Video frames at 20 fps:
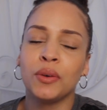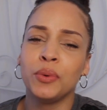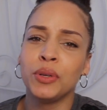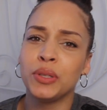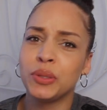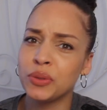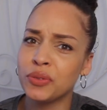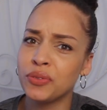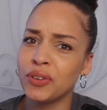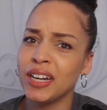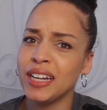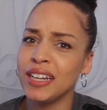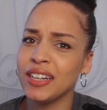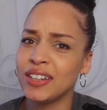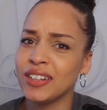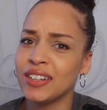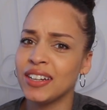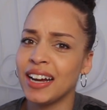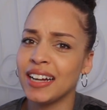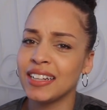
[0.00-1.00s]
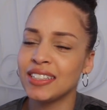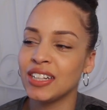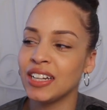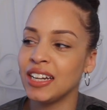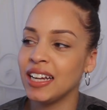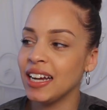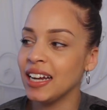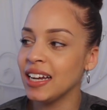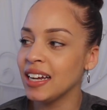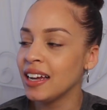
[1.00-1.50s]
which was really good
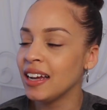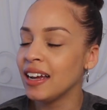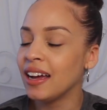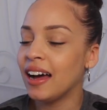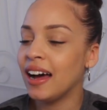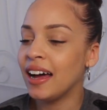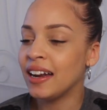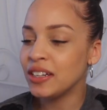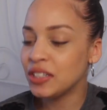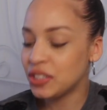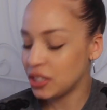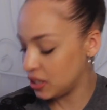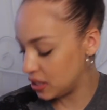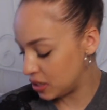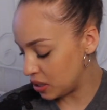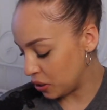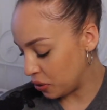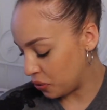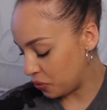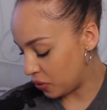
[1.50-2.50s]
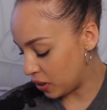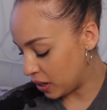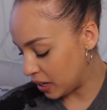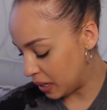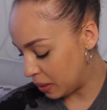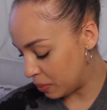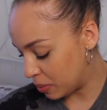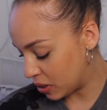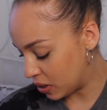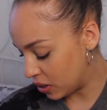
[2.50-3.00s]
actually. And it's just so
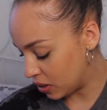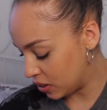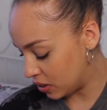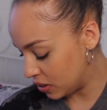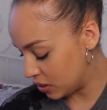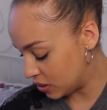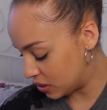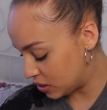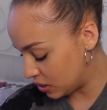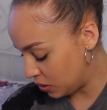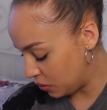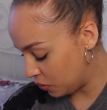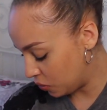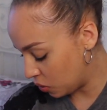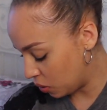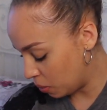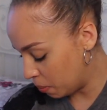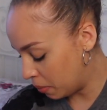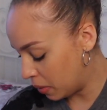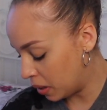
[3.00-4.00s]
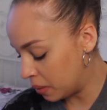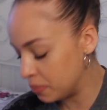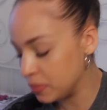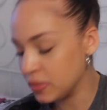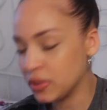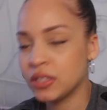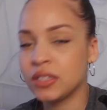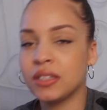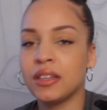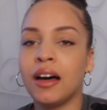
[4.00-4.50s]
funny because you've got
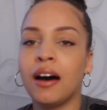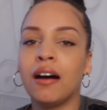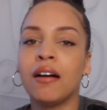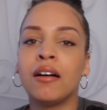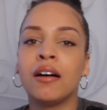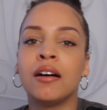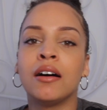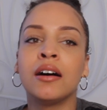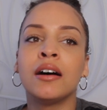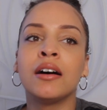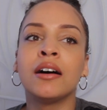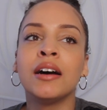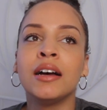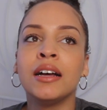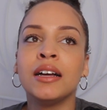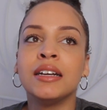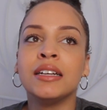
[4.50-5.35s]
mums that are